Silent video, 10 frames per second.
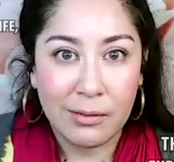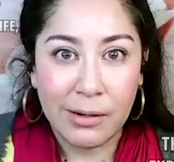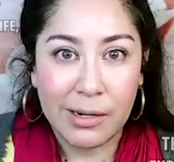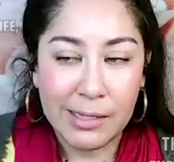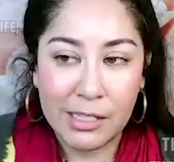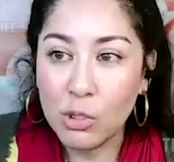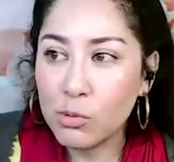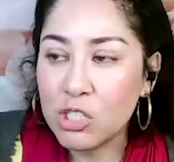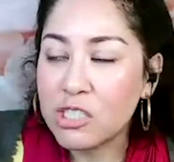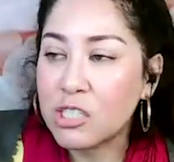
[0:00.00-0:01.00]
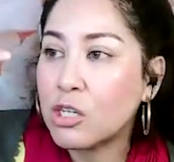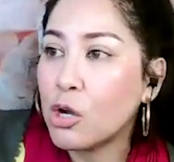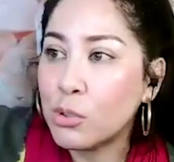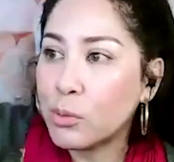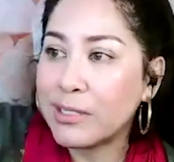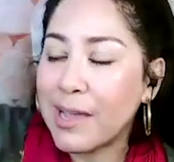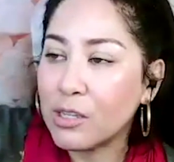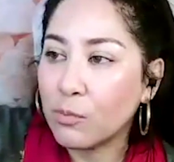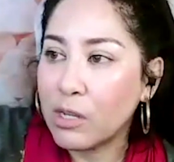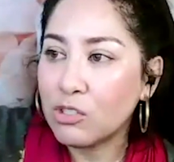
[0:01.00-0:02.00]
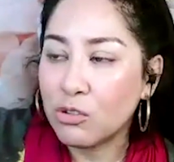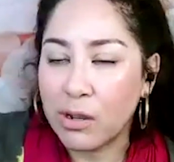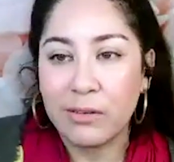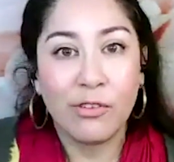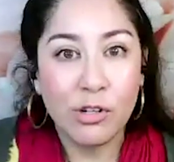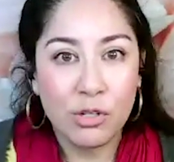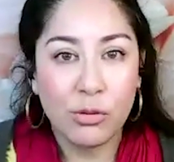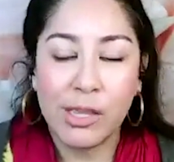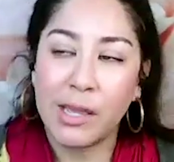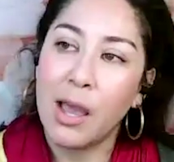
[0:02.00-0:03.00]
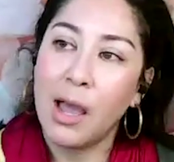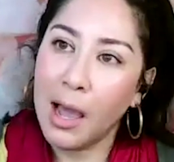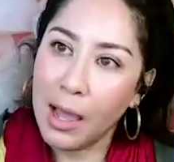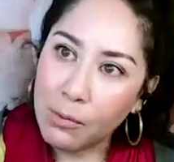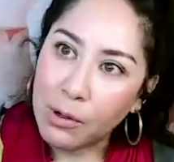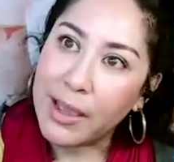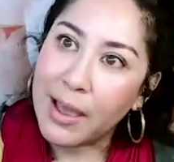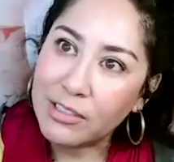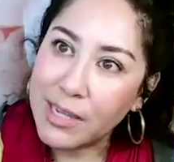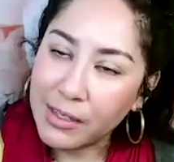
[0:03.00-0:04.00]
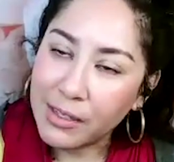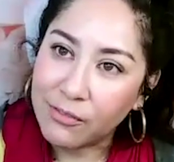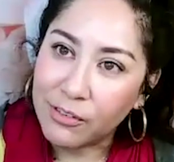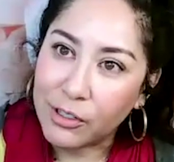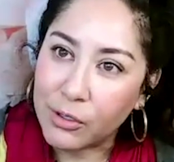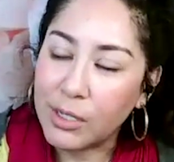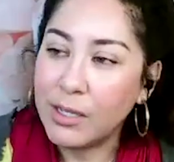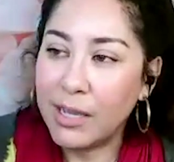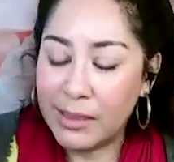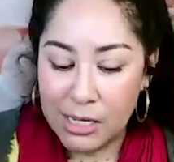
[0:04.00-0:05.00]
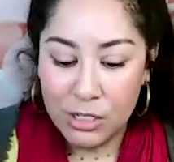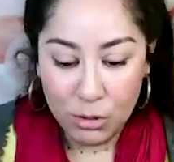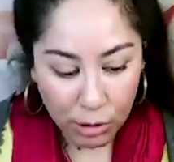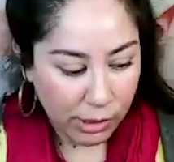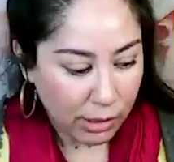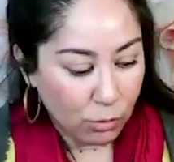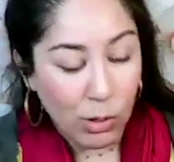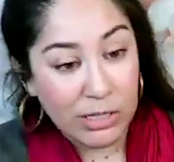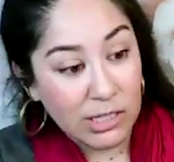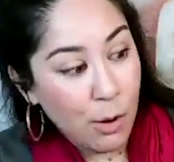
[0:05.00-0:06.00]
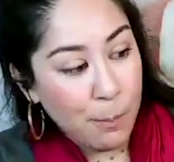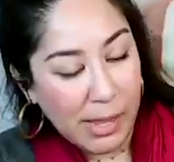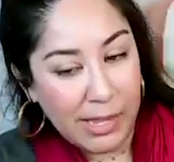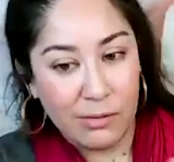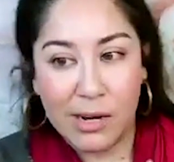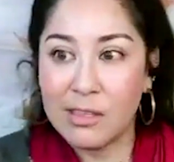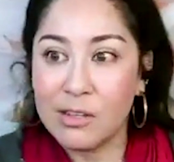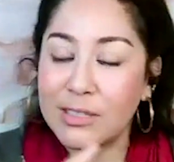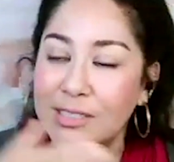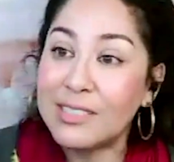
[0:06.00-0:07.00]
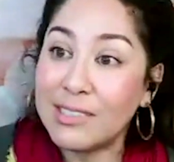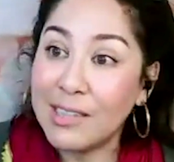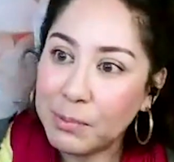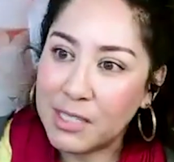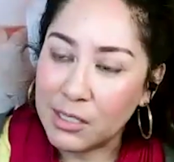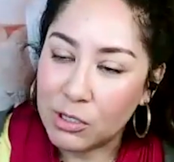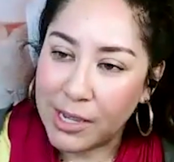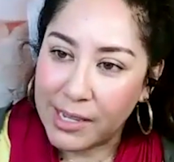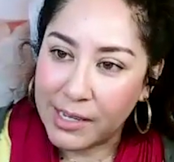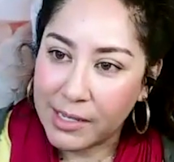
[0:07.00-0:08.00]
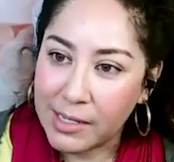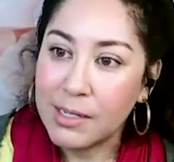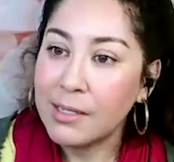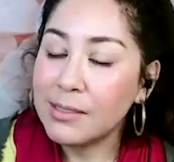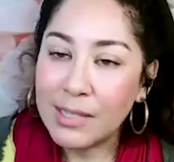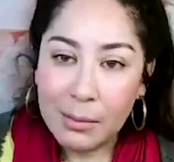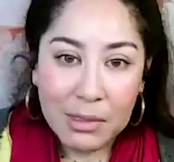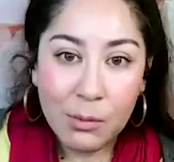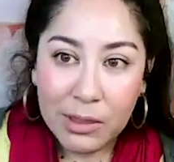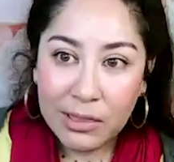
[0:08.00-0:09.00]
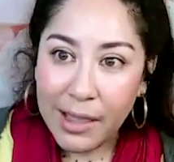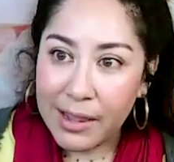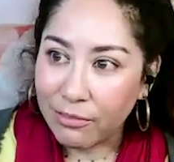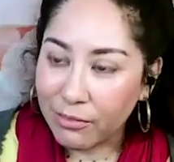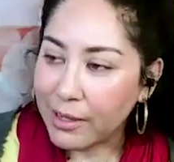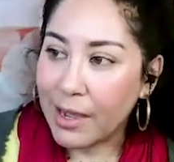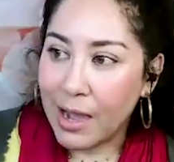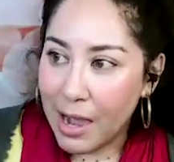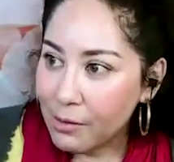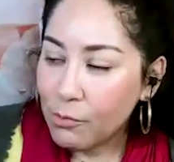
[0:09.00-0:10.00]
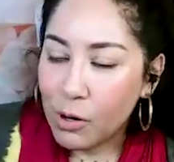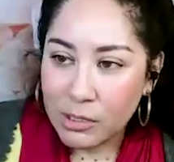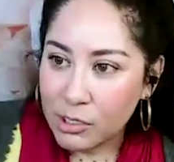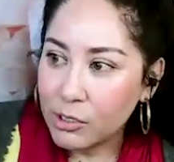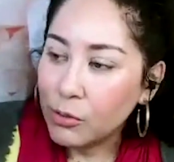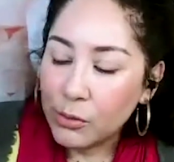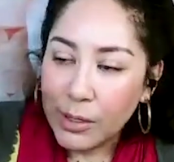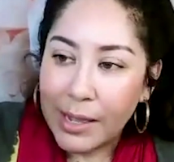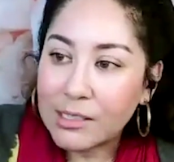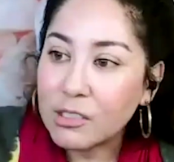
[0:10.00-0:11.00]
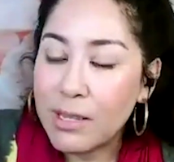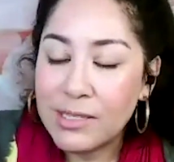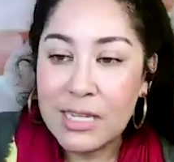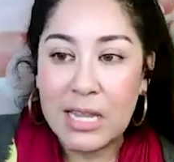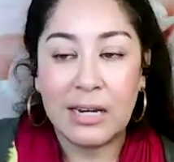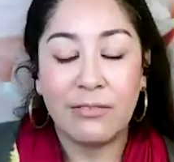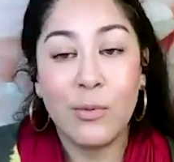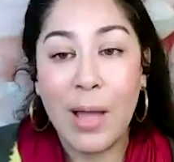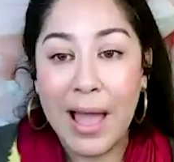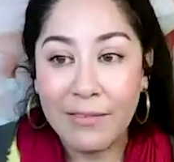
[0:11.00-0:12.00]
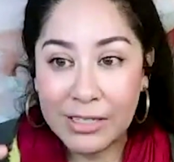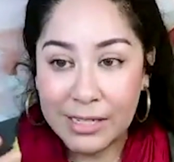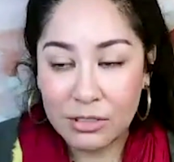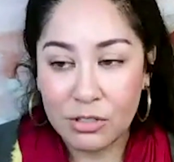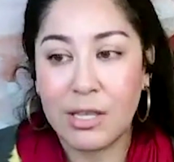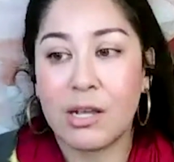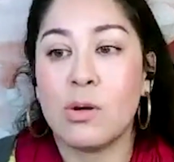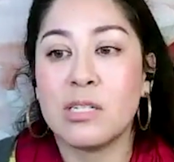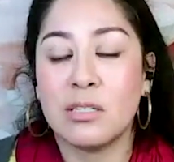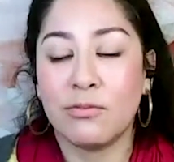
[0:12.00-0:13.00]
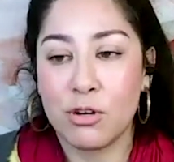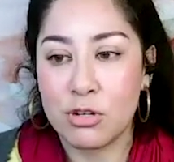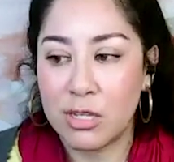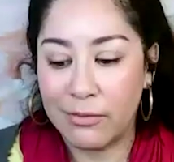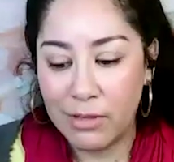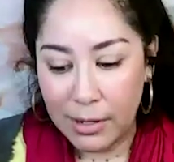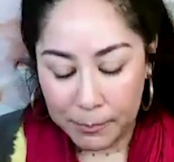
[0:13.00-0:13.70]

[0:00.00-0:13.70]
Right? Like you don't just go to an Italian restaurant. First you think, I want to have Italian food. And then you look, what's open, right? There are these steps that you take. Same thing with life. Like I want to XYZ. And if you haven't answered that question for yourself,